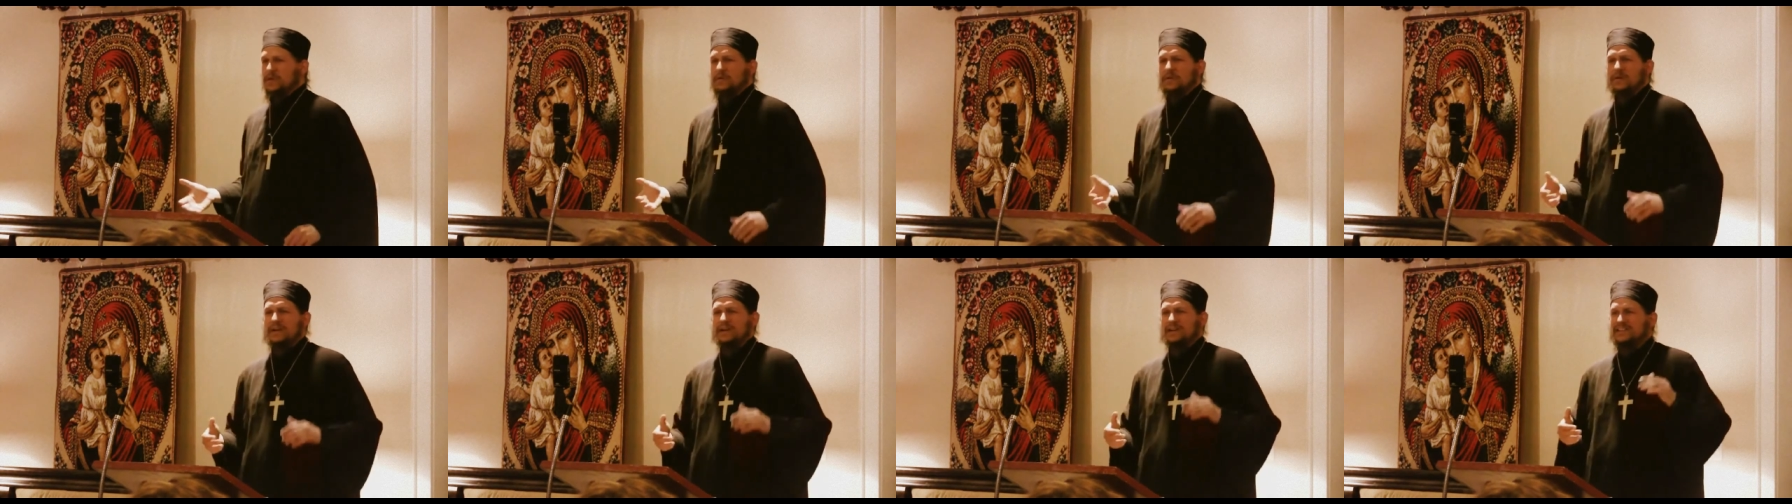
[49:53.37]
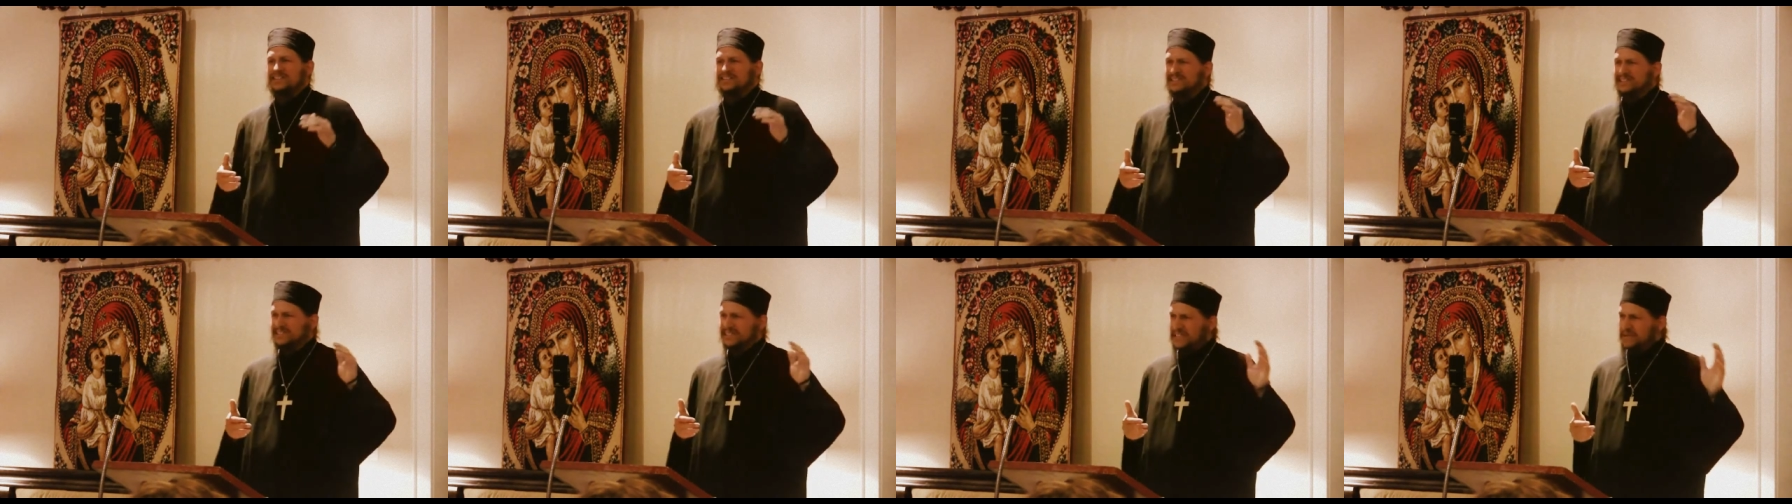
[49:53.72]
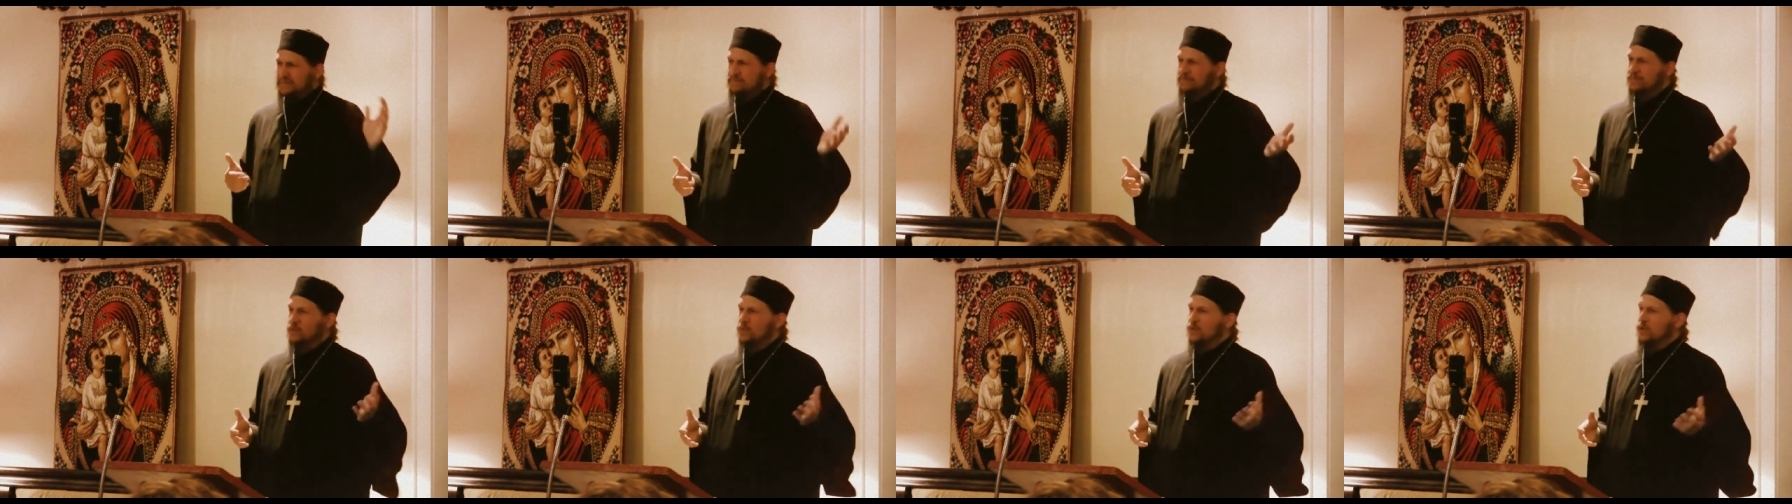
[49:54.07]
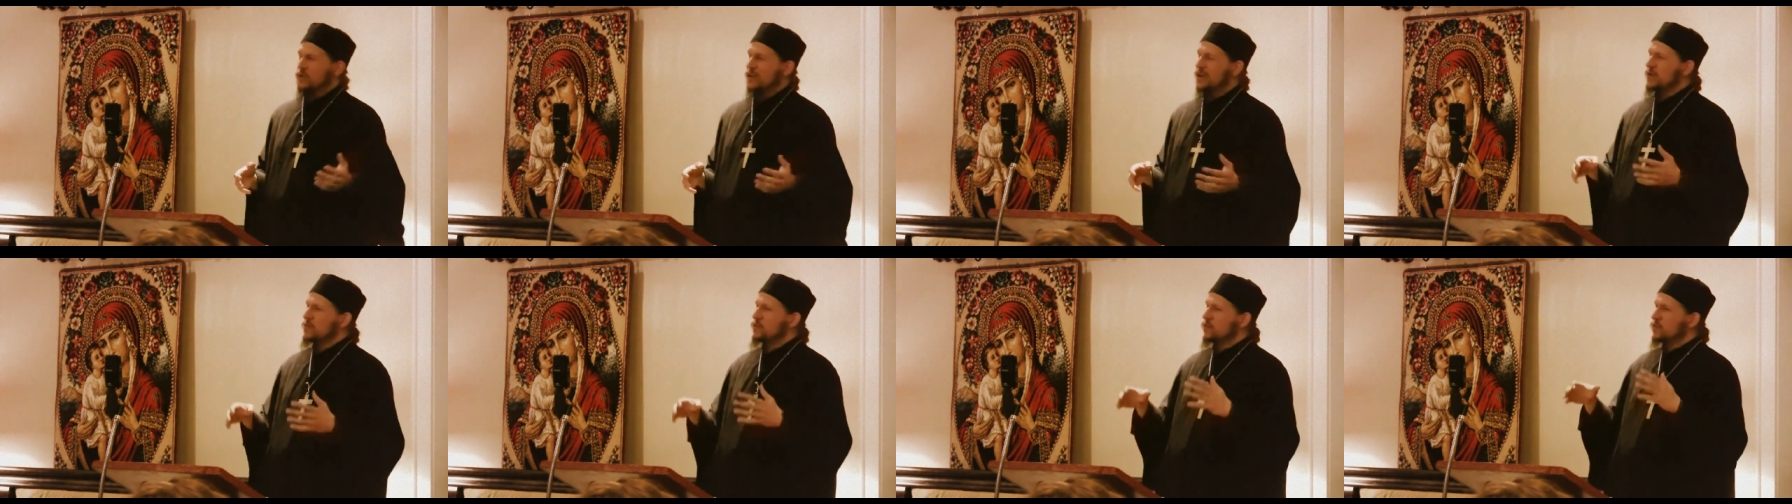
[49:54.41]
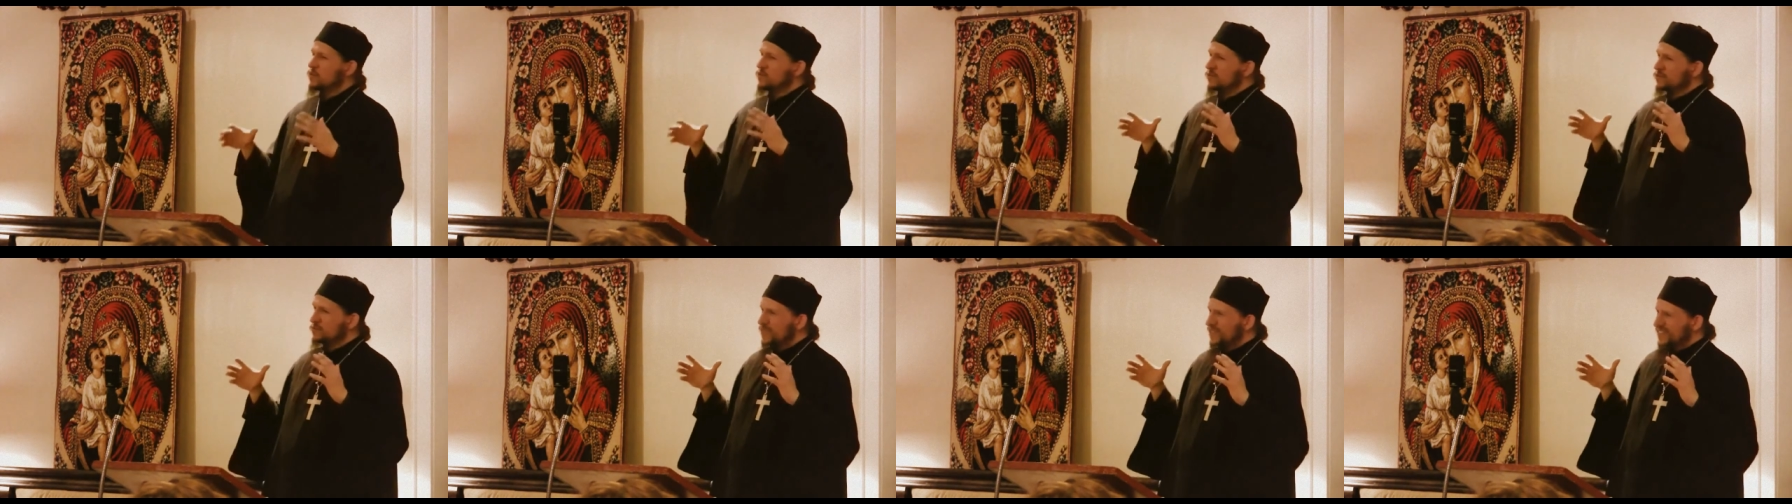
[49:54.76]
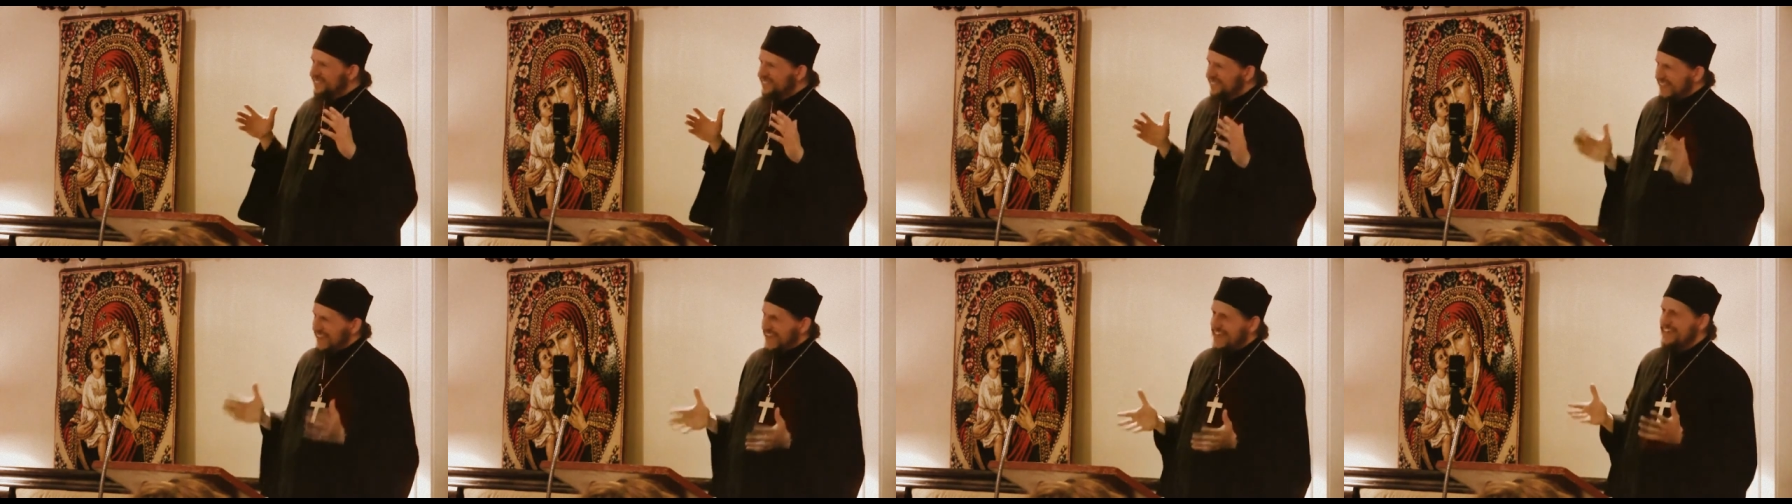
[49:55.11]
We want to sleep more, and we
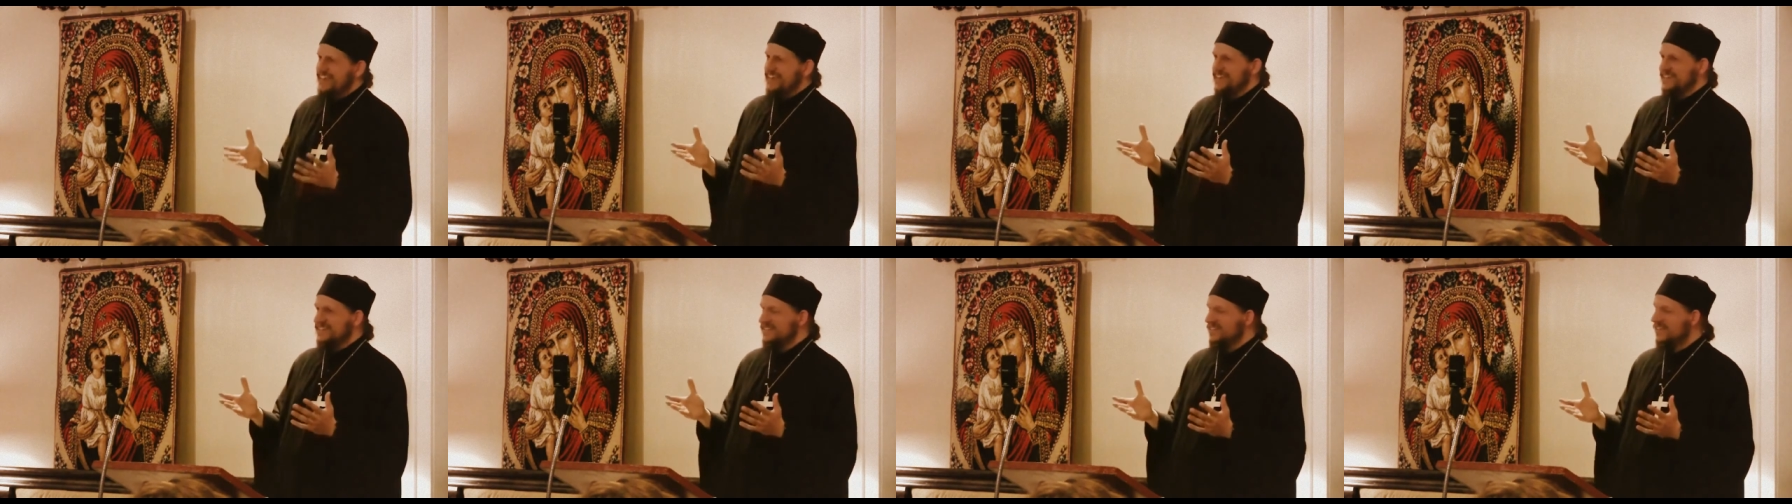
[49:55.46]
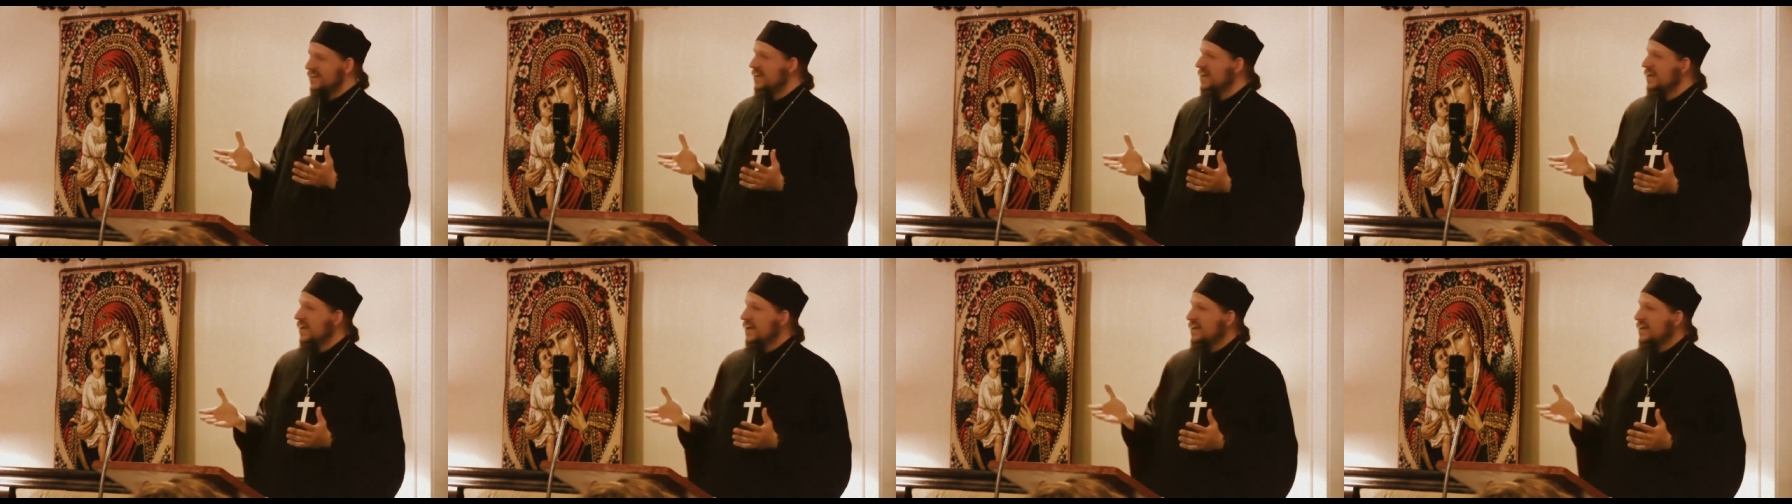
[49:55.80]
like it